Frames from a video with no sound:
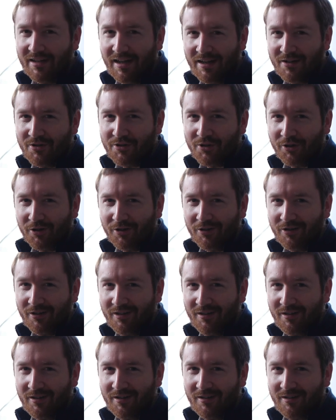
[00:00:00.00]
enter
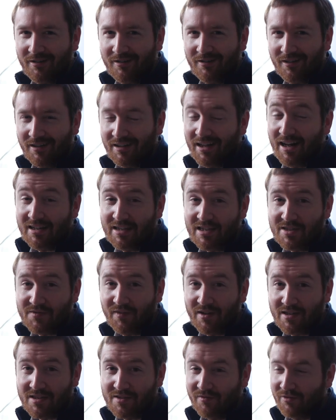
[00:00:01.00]
a lot of these
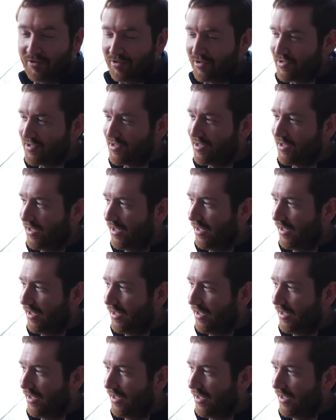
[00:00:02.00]
festivals,